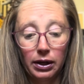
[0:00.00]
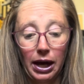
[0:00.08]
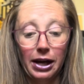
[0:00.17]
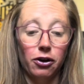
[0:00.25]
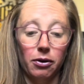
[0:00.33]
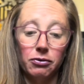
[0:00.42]
I
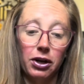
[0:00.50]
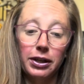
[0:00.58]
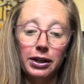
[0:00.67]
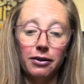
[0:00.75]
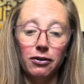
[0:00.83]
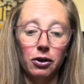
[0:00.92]
know, I'm trying to
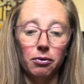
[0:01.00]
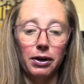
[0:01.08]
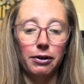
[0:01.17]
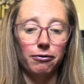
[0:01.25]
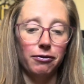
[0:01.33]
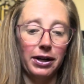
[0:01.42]
think of a good way to
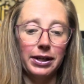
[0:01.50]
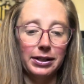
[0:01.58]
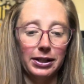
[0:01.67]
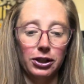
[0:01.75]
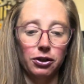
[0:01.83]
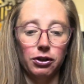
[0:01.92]
phrase
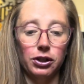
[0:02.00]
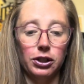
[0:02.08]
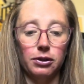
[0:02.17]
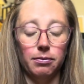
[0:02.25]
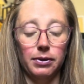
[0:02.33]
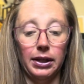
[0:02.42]
it. You could
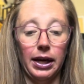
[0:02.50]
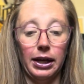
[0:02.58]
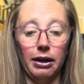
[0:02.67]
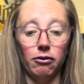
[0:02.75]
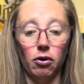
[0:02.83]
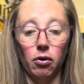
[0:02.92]
just be like,
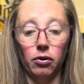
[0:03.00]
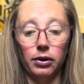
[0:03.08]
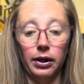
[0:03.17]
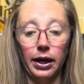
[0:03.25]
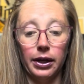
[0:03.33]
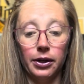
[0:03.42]
if they're older,
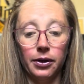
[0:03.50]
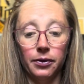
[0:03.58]
like,